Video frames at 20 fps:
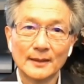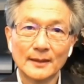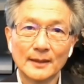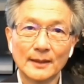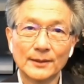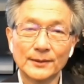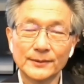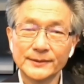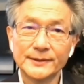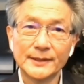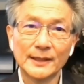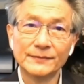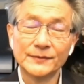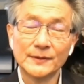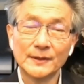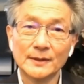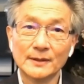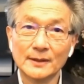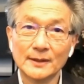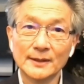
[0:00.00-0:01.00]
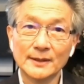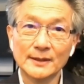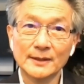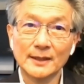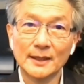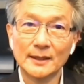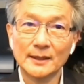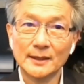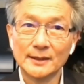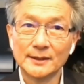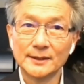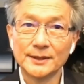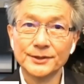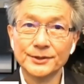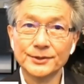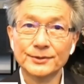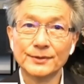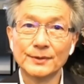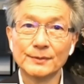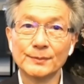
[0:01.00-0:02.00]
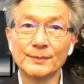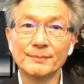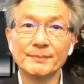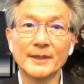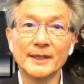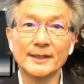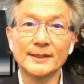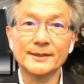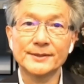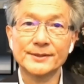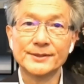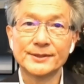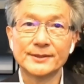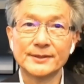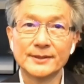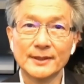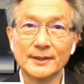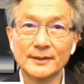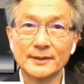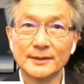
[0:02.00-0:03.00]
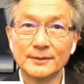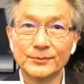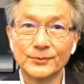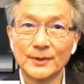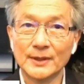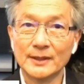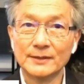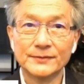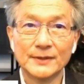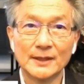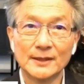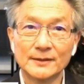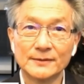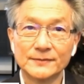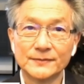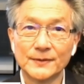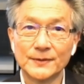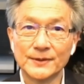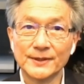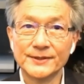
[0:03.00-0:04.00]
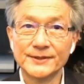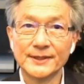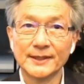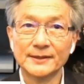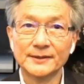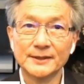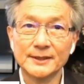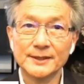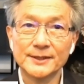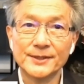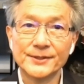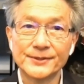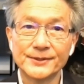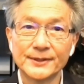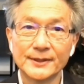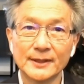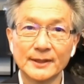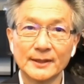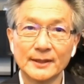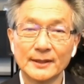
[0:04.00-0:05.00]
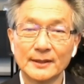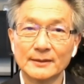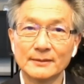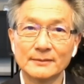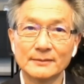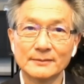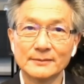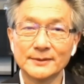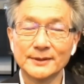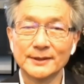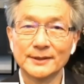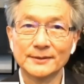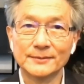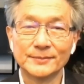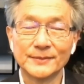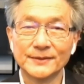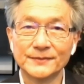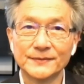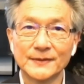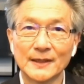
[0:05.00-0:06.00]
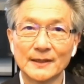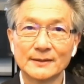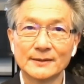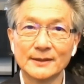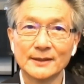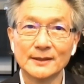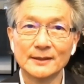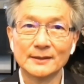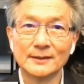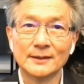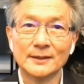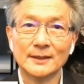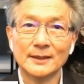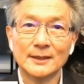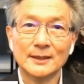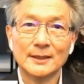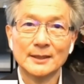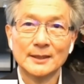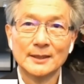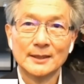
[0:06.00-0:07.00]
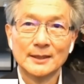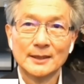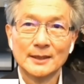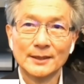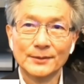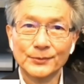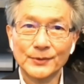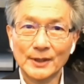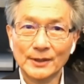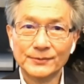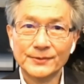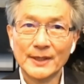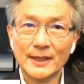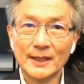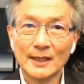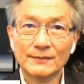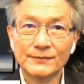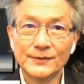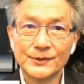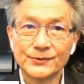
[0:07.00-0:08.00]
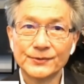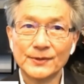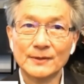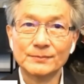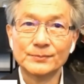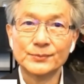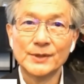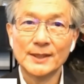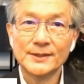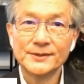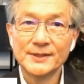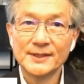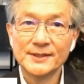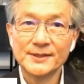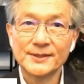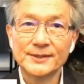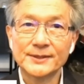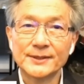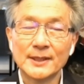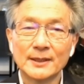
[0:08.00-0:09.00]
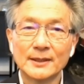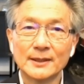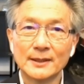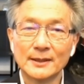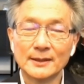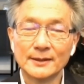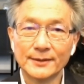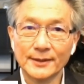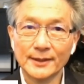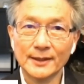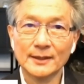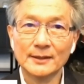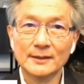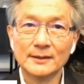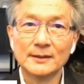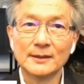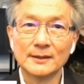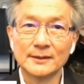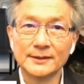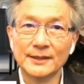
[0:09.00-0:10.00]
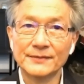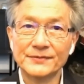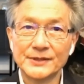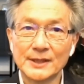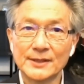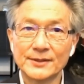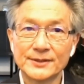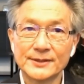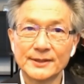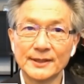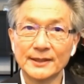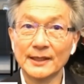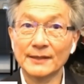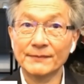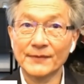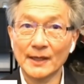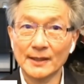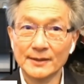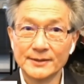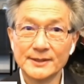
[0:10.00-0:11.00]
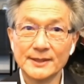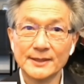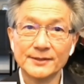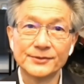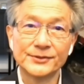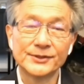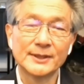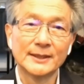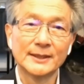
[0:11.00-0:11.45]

Oh, definitely. I think Europe remains one of our focus areas, and the fact that we already have a strong presence there gives us an advantage.